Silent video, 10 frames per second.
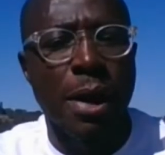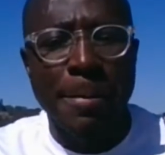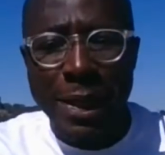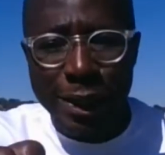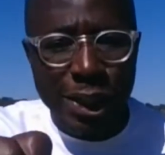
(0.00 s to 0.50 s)

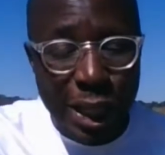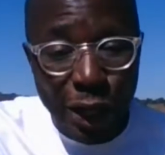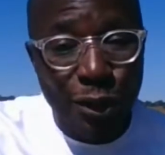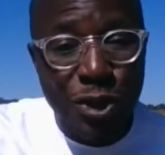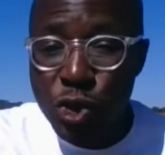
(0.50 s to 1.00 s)
Because a
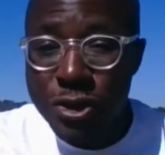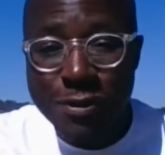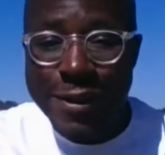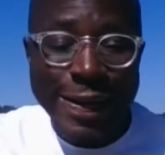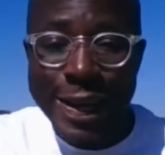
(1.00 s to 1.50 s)
lot of you
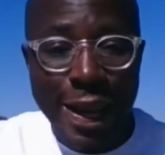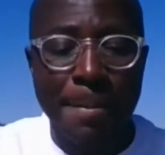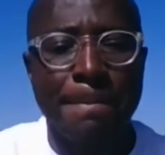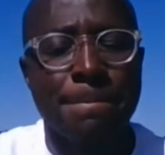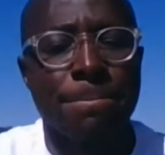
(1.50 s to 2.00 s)
defend
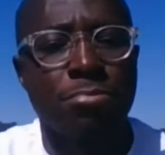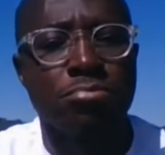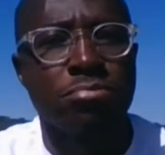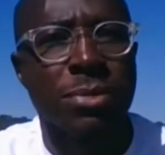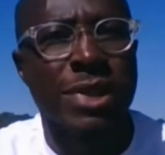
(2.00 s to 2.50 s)
him.
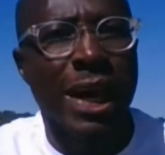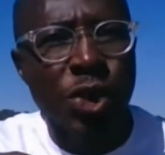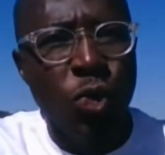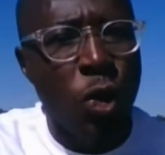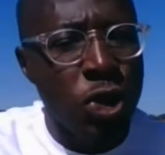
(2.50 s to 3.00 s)

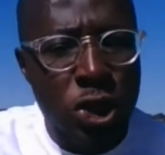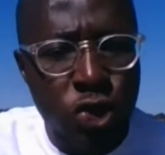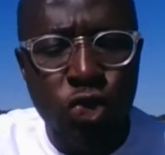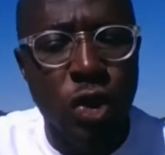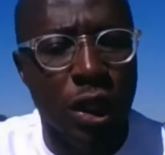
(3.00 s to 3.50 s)
That's what we
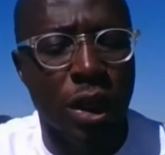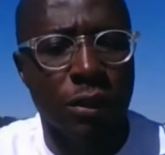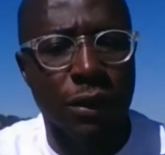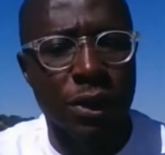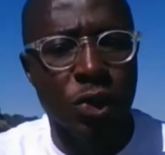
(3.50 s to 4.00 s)
do, a lot
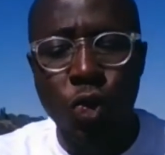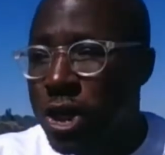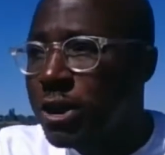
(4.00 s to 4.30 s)
of us. We